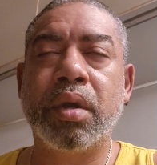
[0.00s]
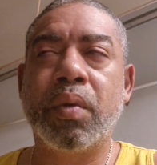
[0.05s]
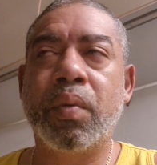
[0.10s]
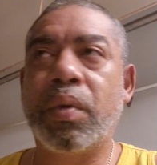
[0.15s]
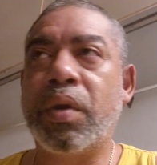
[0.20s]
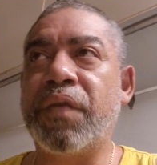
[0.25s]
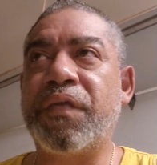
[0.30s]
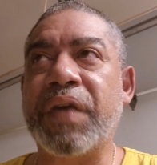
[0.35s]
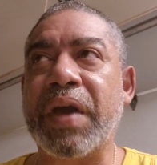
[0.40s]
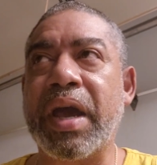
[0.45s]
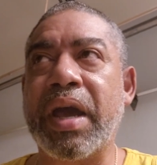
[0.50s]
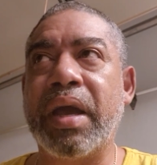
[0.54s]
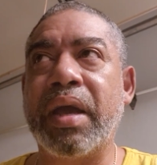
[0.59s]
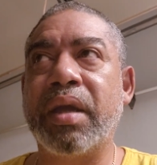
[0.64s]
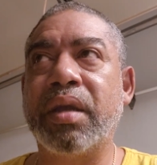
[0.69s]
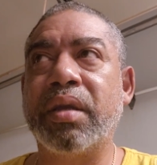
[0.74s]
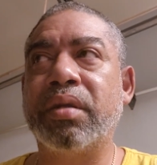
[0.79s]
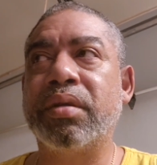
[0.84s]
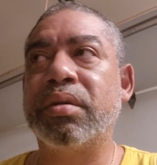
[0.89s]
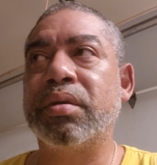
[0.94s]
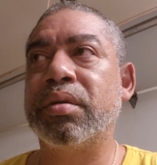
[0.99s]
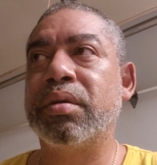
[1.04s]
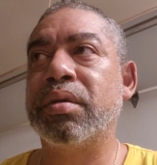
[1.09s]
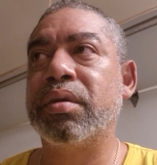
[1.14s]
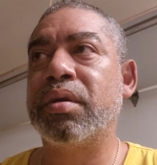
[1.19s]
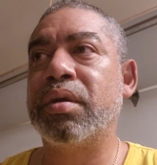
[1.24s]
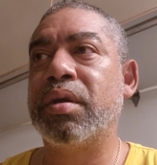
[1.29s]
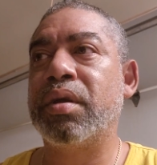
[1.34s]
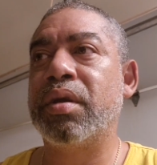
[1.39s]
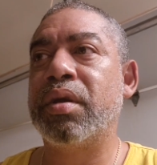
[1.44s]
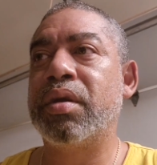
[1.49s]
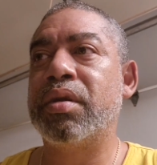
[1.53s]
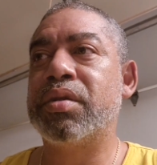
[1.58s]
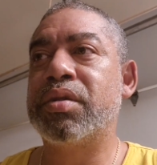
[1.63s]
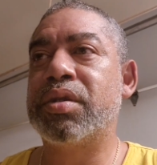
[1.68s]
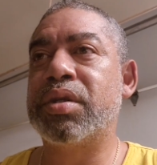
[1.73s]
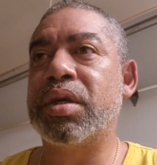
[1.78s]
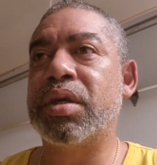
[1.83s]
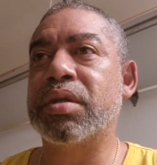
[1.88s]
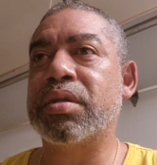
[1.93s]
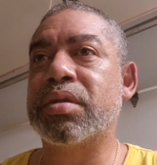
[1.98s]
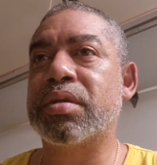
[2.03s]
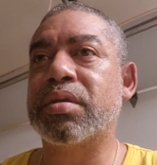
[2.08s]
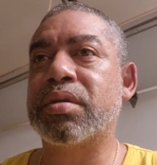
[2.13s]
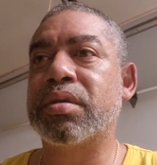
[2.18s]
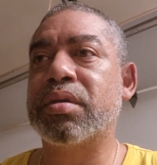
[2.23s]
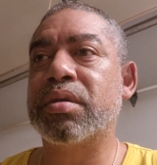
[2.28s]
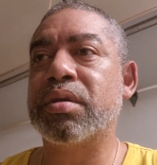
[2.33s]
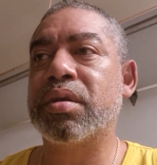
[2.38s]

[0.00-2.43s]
What if I just